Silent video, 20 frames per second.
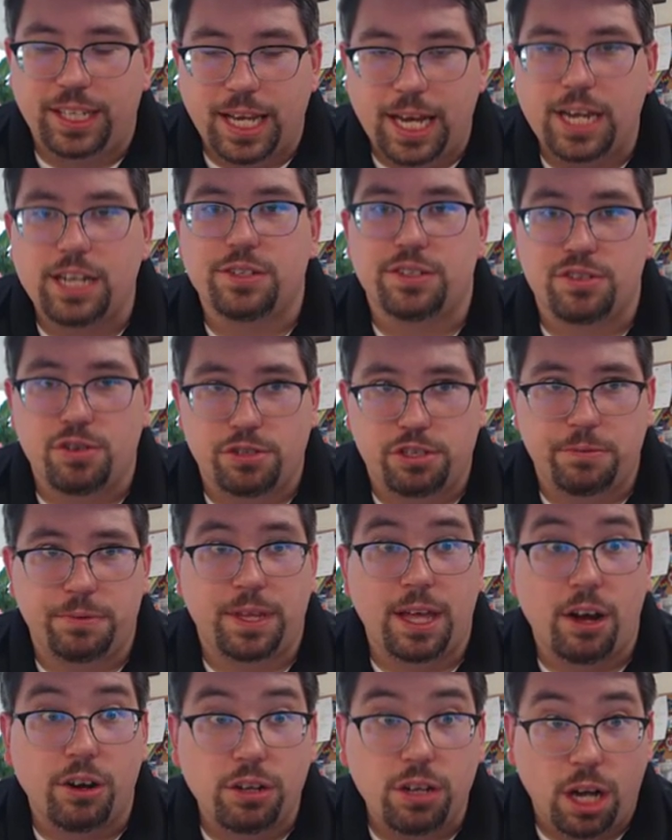again, is associated
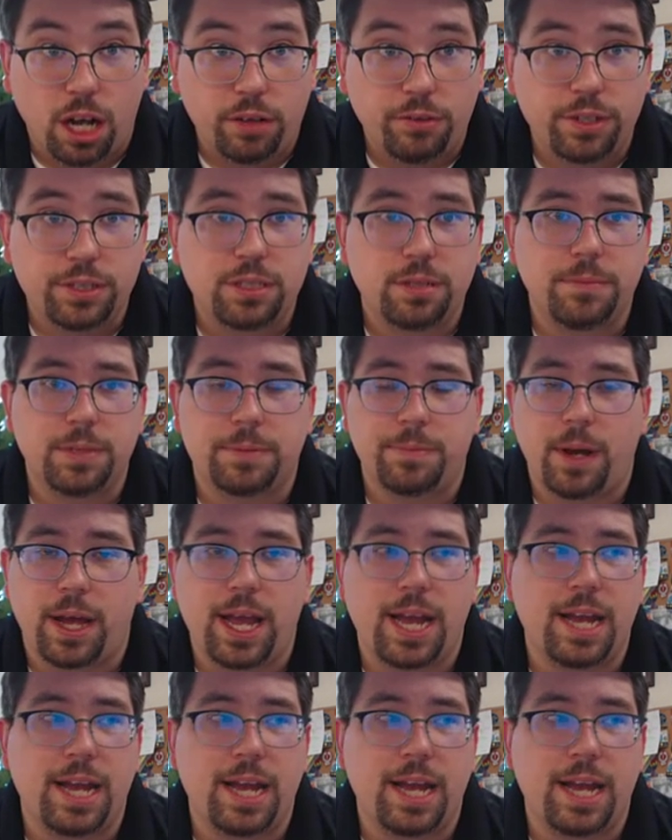with alcoholism. It's about